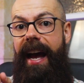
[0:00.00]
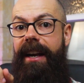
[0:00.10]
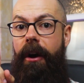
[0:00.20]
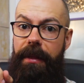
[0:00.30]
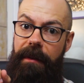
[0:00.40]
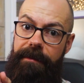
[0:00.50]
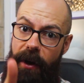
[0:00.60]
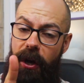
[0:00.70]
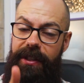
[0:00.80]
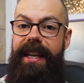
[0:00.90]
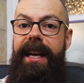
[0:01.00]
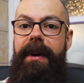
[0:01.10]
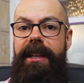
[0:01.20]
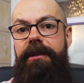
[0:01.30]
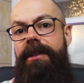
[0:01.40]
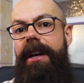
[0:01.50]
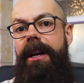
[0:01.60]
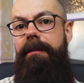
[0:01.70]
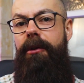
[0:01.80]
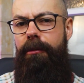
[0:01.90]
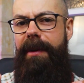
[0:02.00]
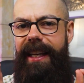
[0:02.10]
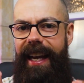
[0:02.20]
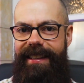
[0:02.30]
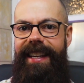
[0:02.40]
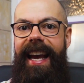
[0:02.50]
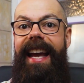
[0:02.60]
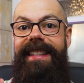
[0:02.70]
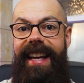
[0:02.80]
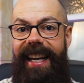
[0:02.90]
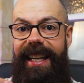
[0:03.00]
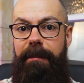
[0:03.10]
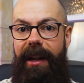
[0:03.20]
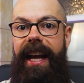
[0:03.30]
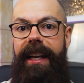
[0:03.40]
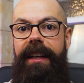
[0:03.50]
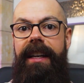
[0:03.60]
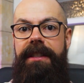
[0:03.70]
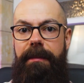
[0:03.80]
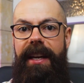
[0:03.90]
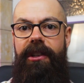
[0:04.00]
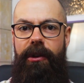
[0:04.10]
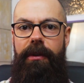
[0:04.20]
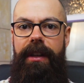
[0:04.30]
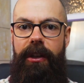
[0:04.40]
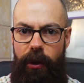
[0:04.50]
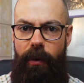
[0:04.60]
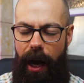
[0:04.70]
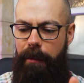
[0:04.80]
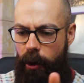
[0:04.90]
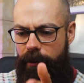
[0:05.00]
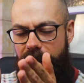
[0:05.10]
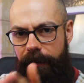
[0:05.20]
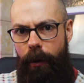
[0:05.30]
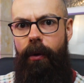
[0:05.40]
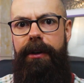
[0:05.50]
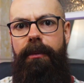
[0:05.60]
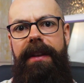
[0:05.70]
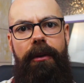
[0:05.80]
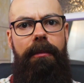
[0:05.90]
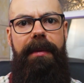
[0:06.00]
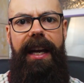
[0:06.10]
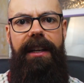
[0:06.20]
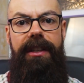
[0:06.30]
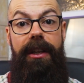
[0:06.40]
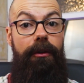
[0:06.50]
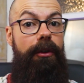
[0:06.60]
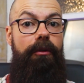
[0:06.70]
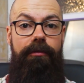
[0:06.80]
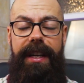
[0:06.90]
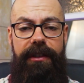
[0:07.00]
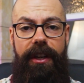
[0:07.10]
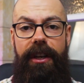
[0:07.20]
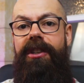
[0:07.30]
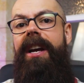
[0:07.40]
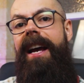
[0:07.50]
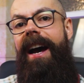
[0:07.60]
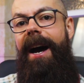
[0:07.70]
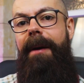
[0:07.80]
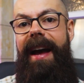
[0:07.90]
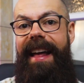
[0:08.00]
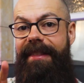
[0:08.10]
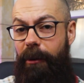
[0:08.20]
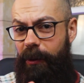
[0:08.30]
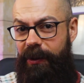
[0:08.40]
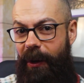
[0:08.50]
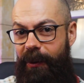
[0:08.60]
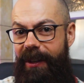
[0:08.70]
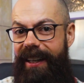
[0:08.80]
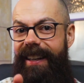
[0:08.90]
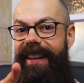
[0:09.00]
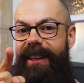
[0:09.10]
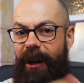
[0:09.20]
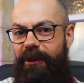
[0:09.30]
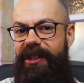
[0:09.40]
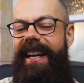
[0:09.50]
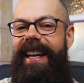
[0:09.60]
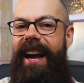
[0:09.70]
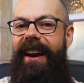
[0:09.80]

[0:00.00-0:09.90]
And on the first day when you sign up, you'll be getting a daily planner to make sure that you are moving forward with your PhD or your research. Um, and also, go check